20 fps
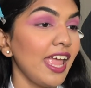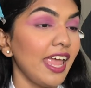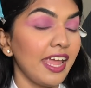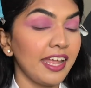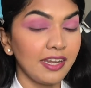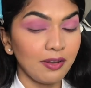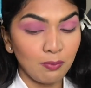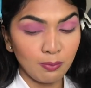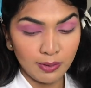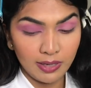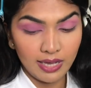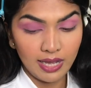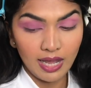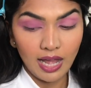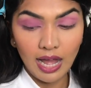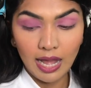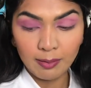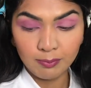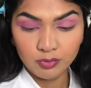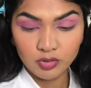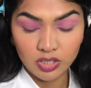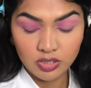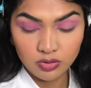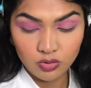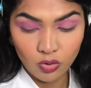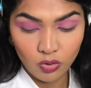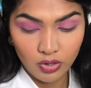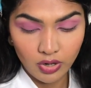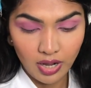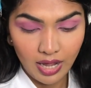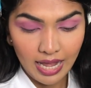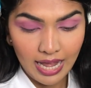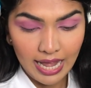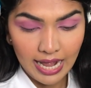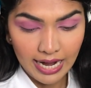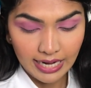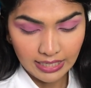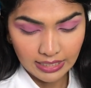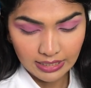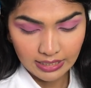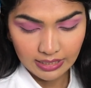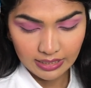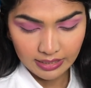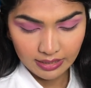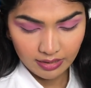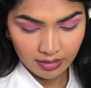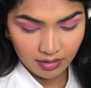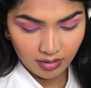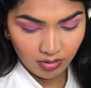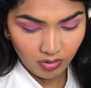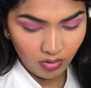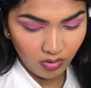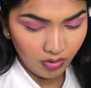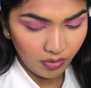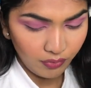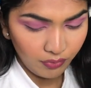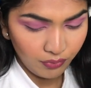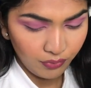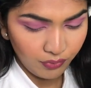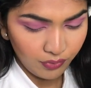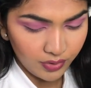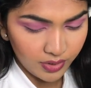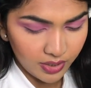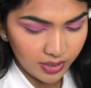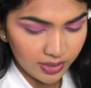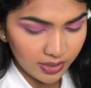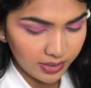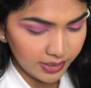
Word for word: anyway i'm just gonna add a little of uh,